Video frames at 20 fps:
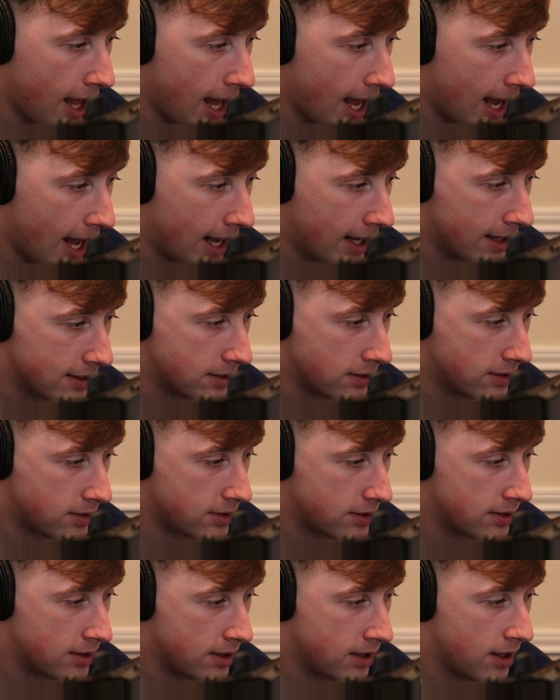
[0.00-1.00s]

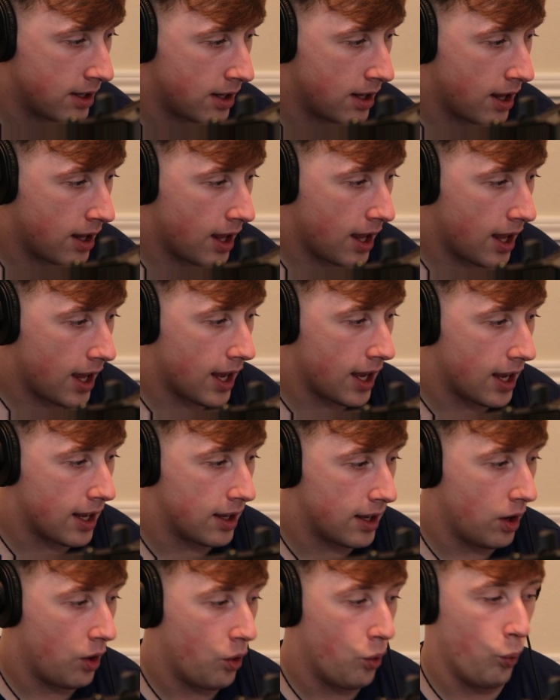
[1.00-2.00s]
has
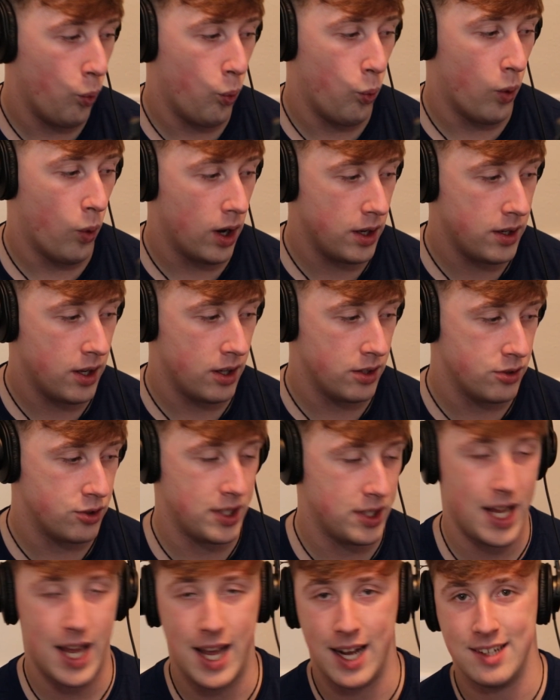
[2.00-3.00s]
a
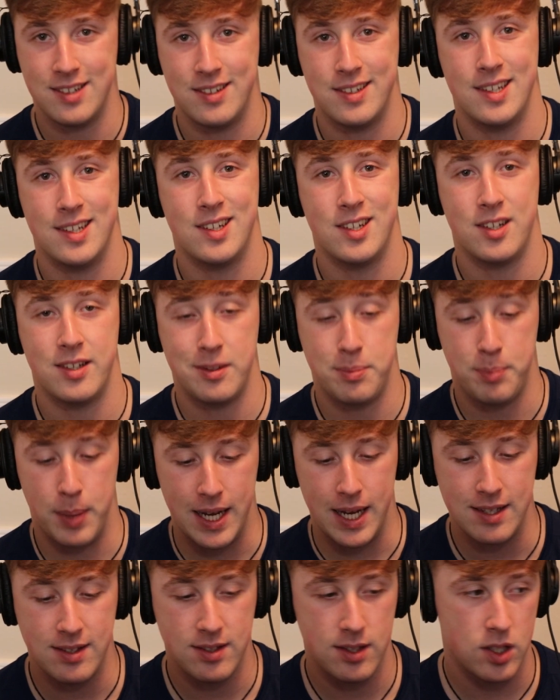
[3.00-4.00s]
100x
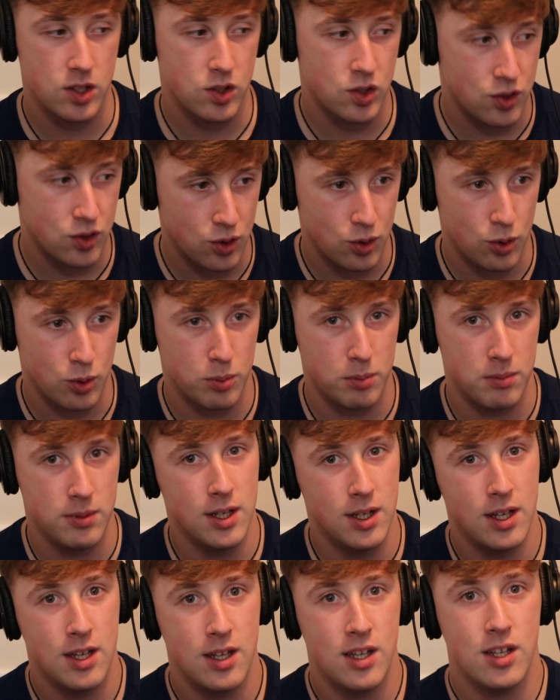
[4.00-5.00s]
space zoom.
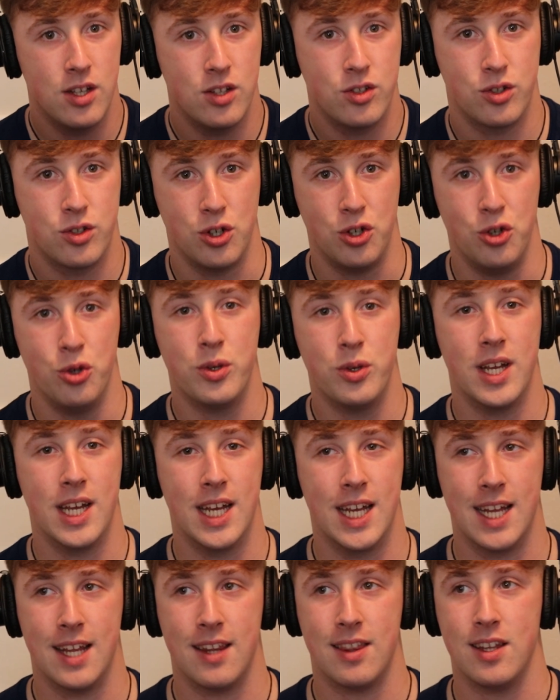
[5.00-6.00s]
So you
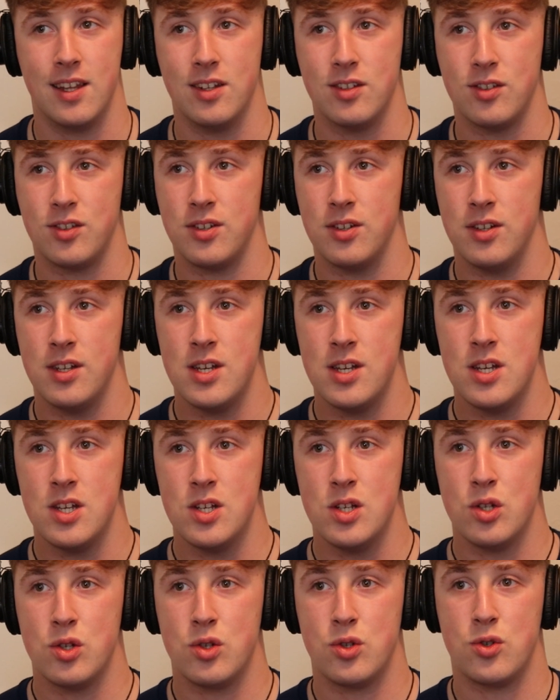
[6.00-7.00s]
can get these
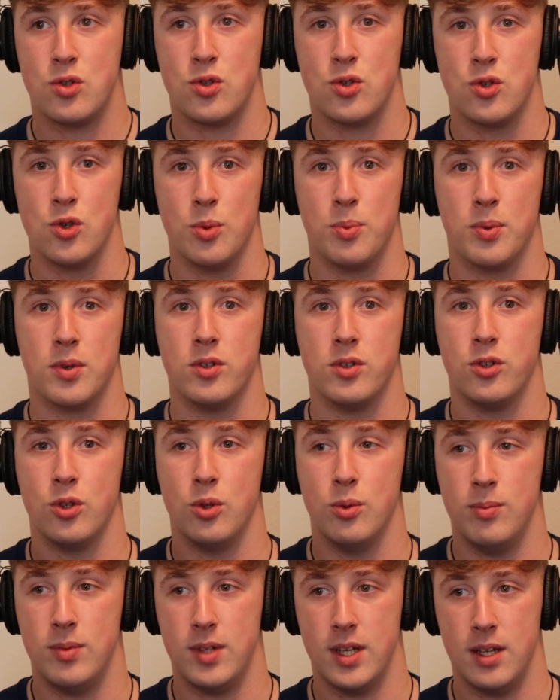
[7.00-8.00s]
super
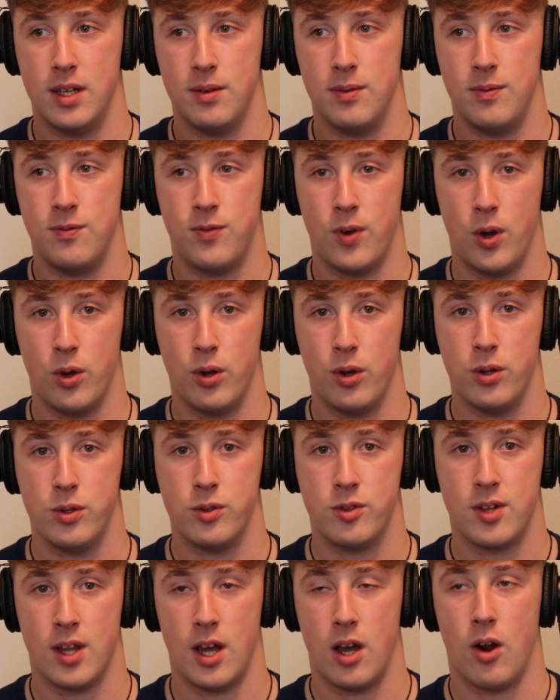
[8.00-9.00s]
zoomed in
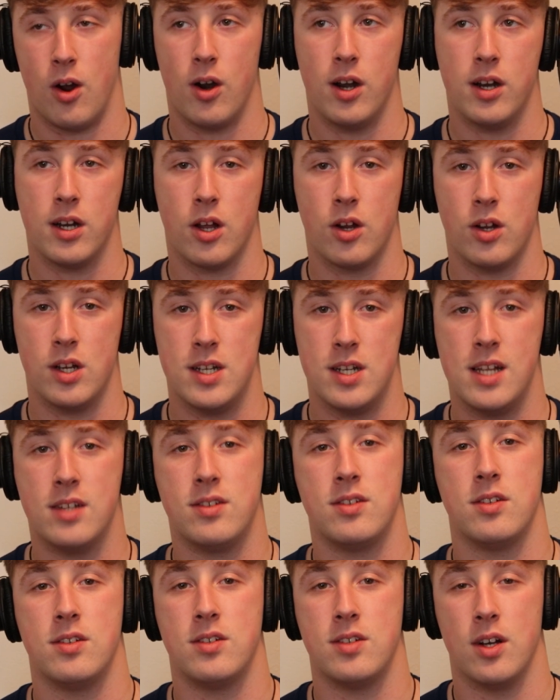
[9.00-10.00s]
photos that aren't going to
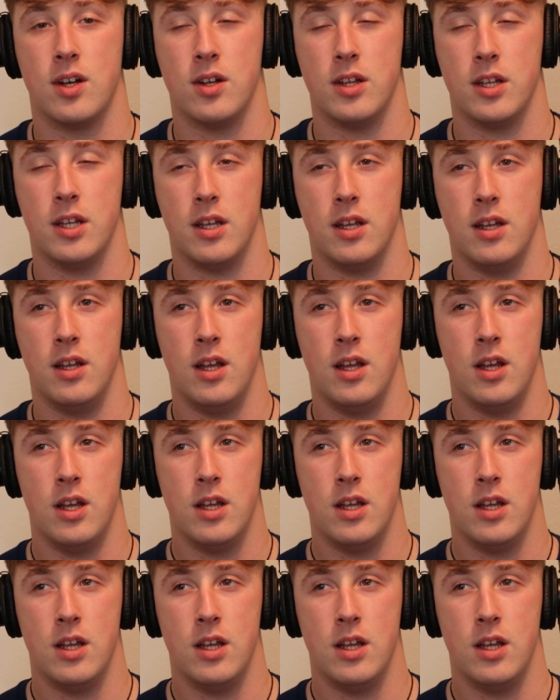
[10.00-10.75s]
necessarily